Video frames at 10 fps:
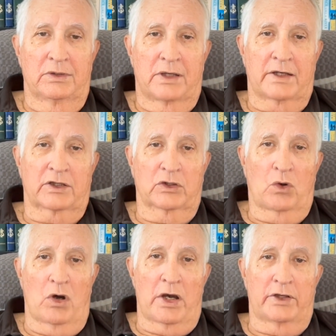I could go
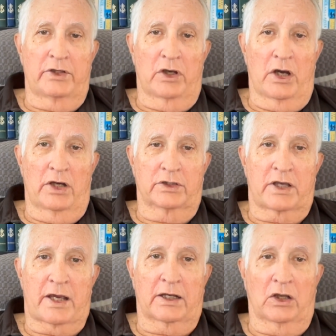on and on
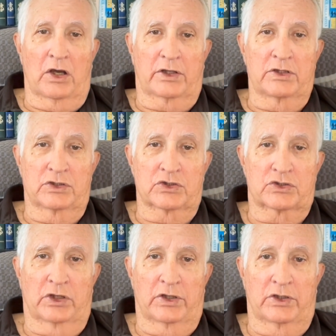cataloging this
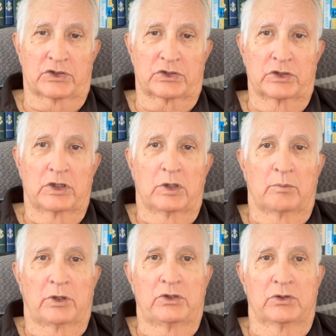silliness,
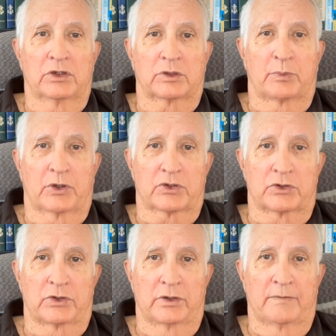but you get the
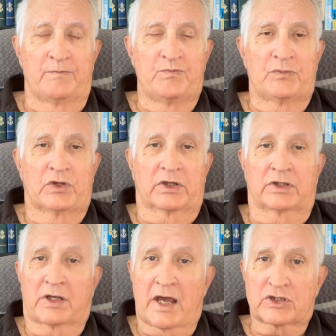picture. The
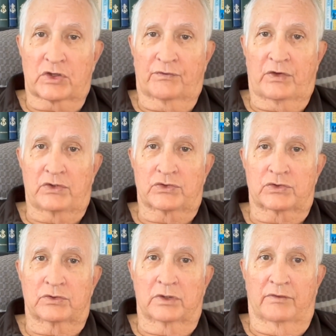catastrophes
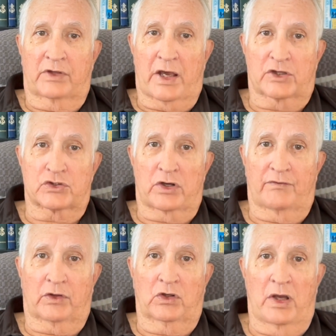of
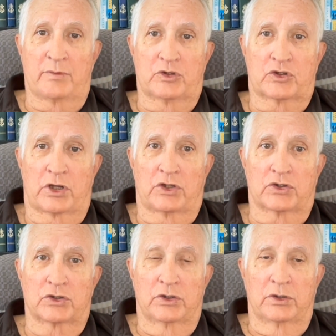catastrophic climate
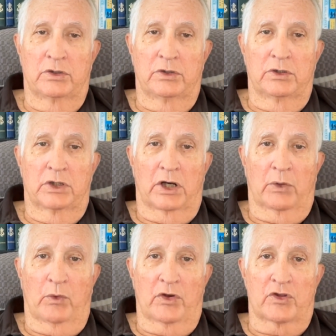change are
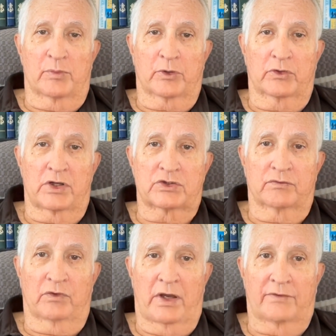one of the
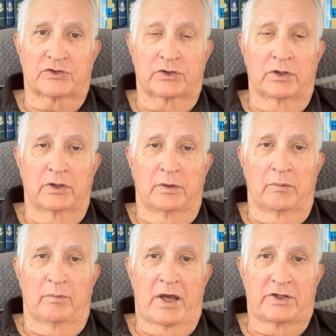progressive left's
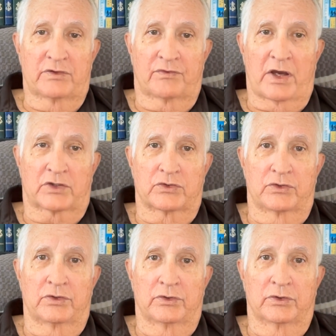
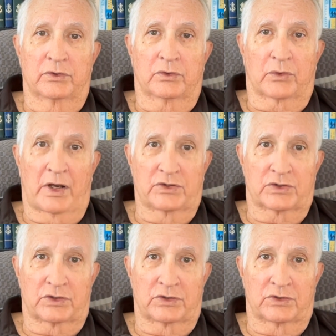manufactured
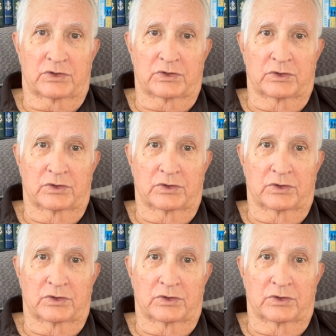crises.